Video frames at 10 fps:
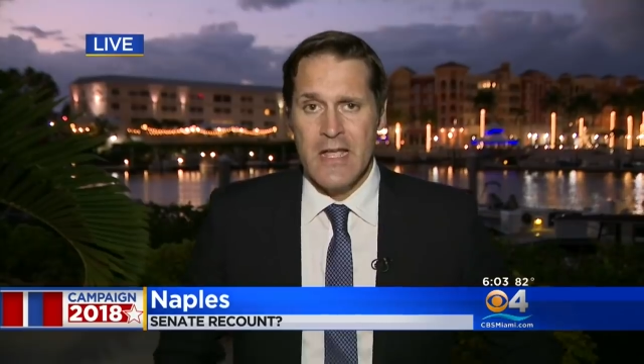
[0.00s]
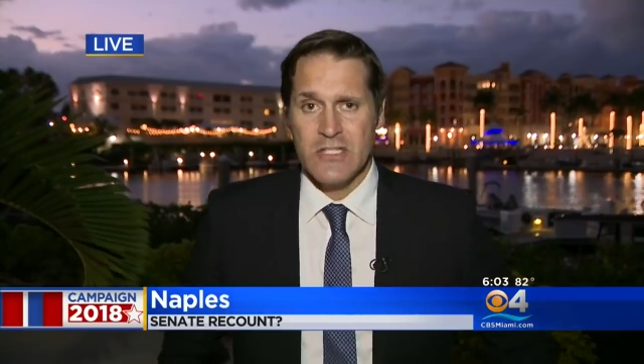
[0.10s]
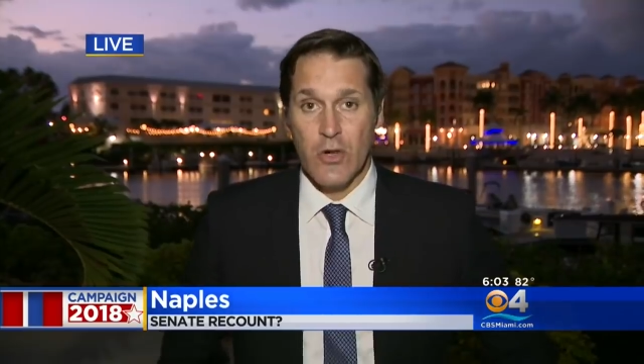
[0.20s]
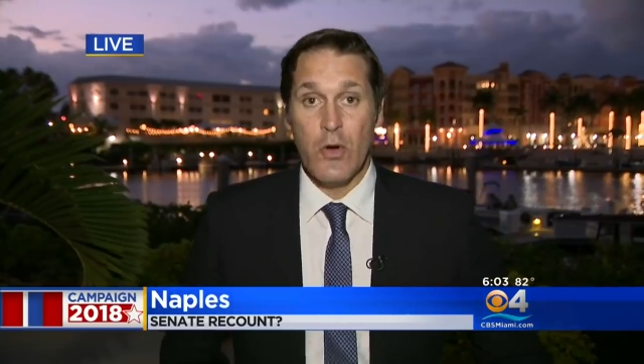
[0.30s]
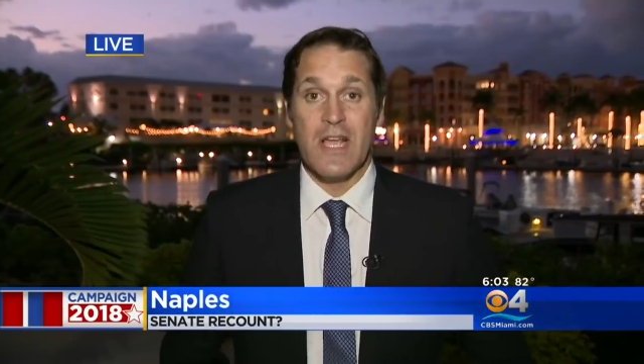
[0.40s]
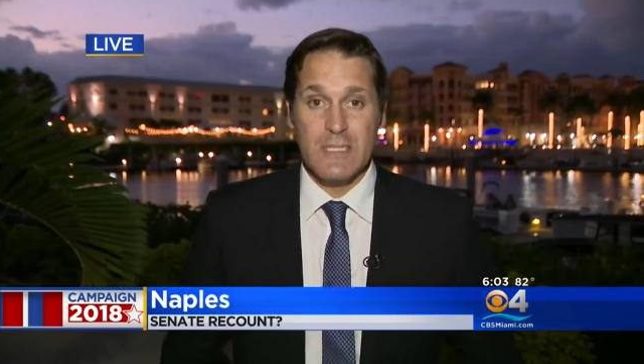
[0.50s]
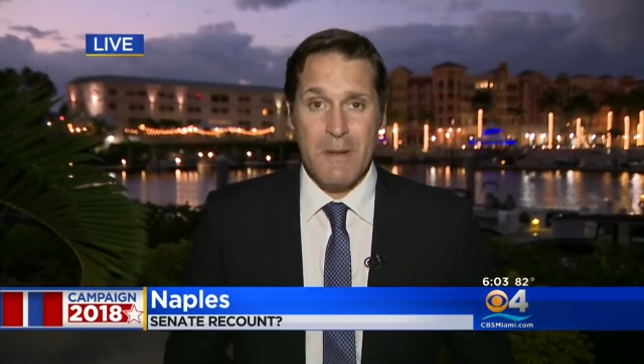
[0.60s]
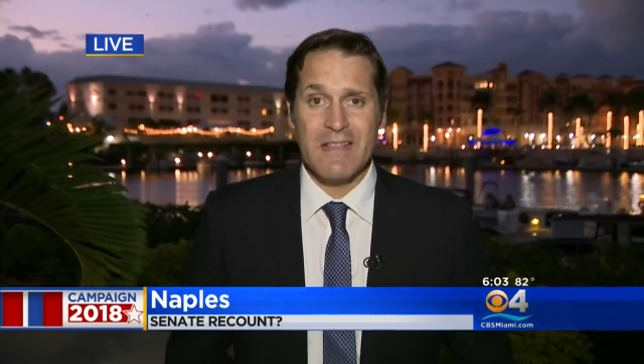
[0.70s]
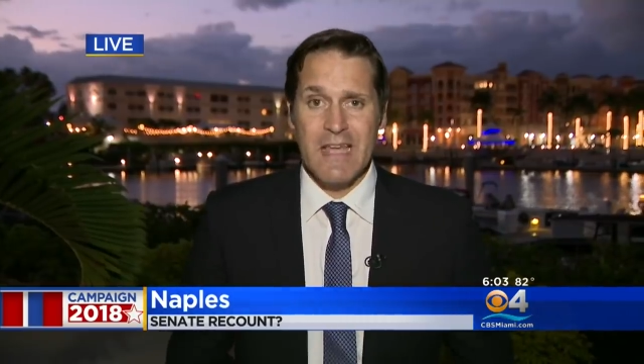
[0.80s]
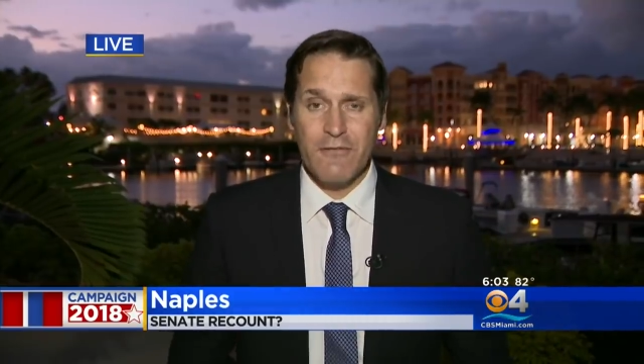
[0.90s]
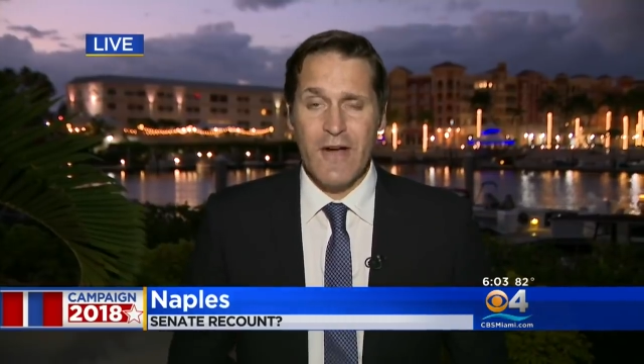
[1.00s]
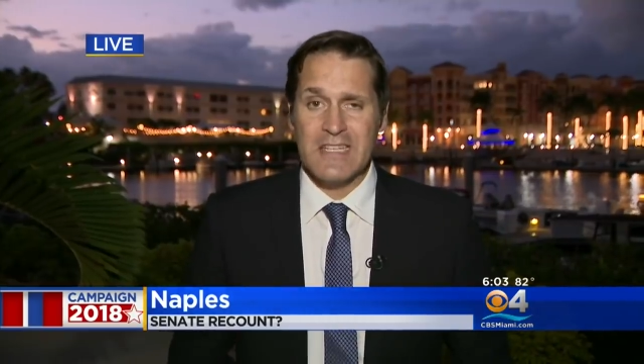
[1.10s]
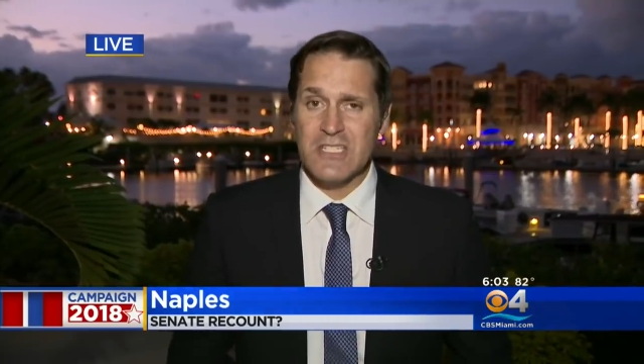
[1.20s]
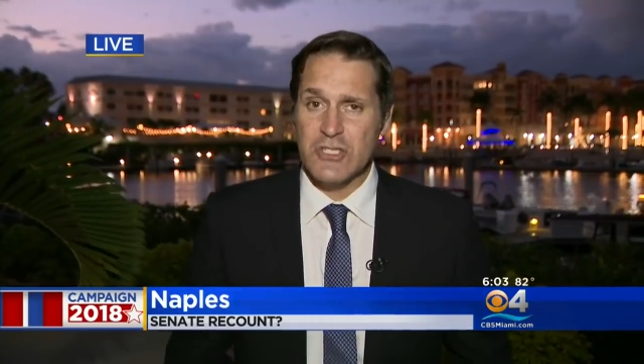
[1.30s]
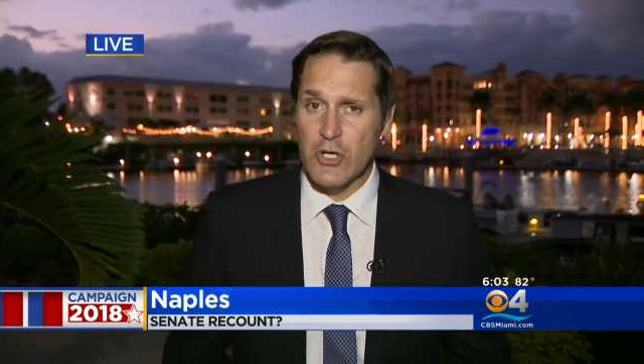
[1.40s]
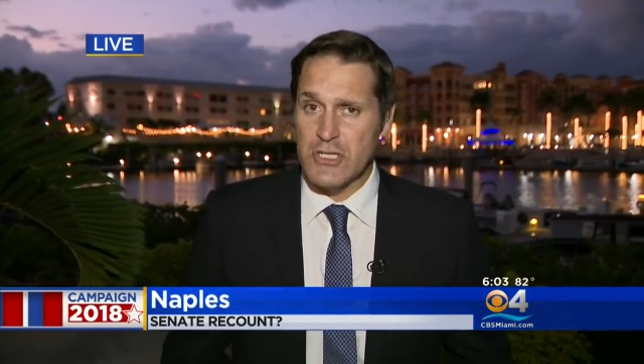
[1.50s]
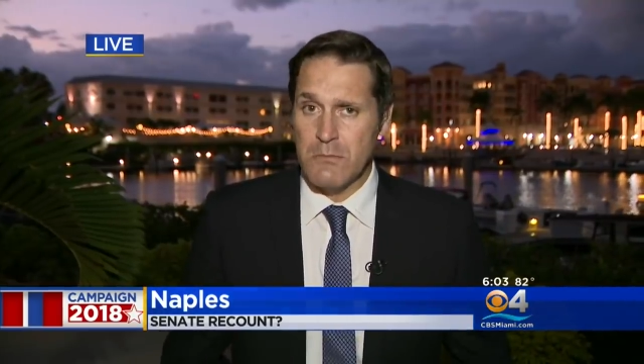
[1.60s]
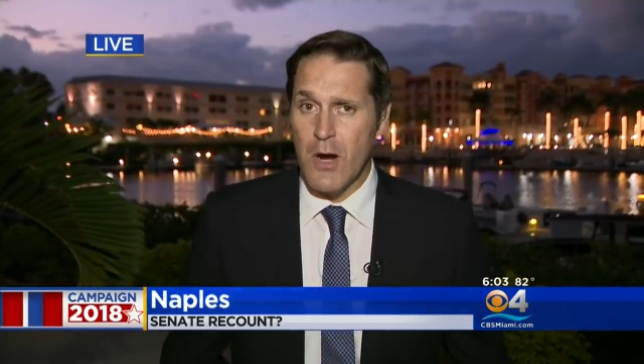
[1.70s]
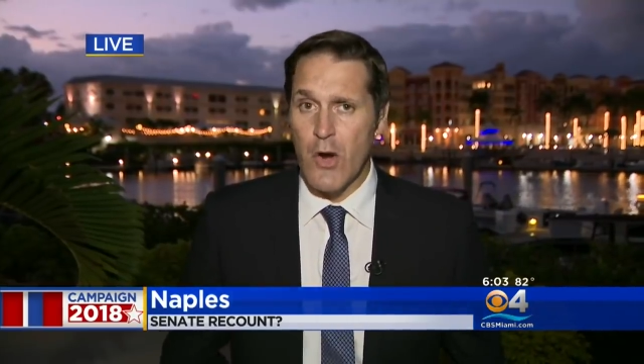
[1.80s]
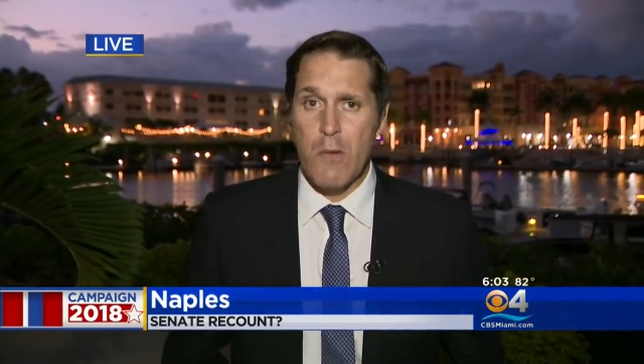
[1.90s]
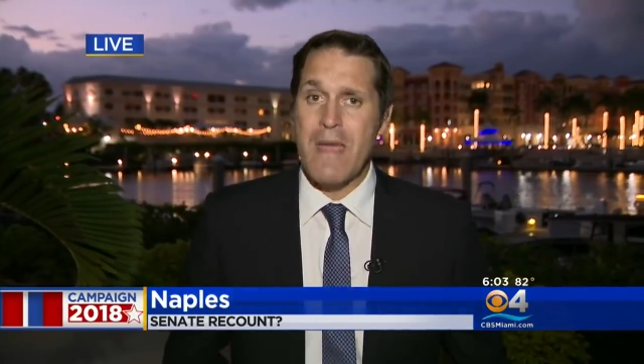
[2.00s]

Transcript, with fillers: So expect that that fight to start tomorrow.